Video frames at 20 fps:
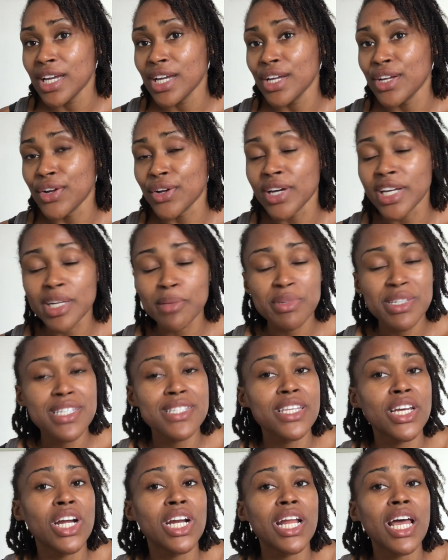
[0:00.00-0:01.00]
You're going to be
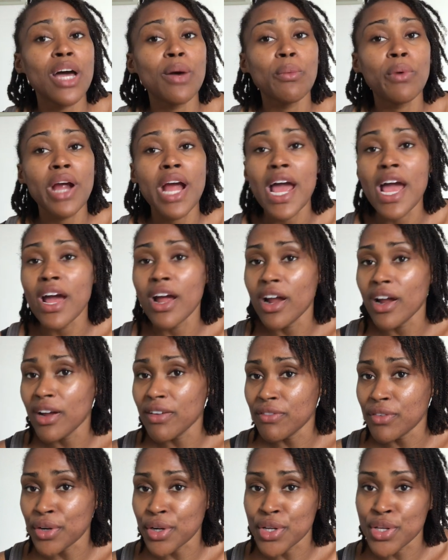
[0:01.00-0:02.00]
stared at
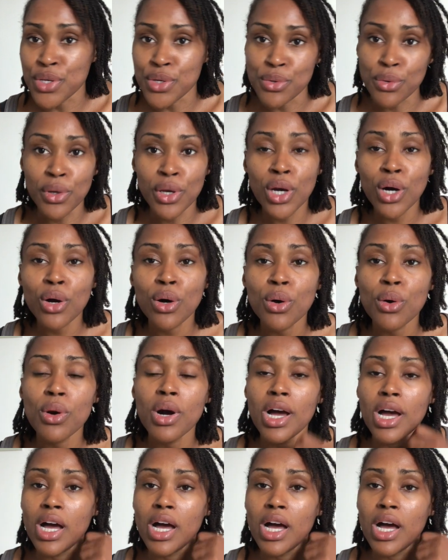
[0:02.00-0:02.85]
wherever you go,